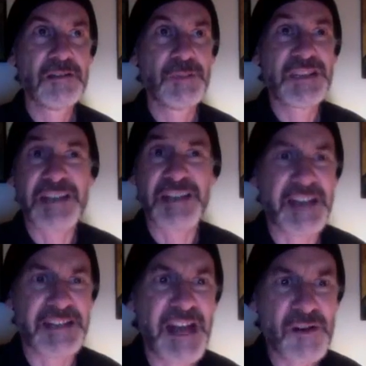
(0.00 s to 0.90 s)
"But they
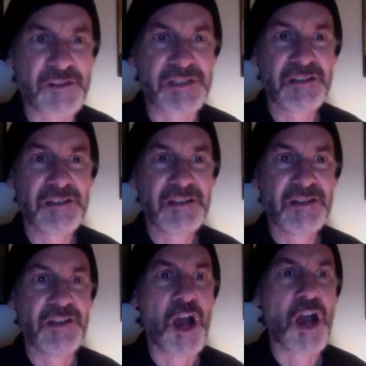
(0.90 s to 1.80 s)
died out."
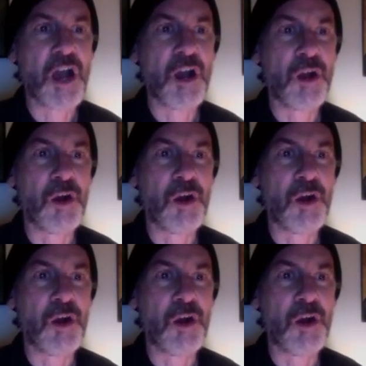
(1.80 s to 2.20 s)
"No,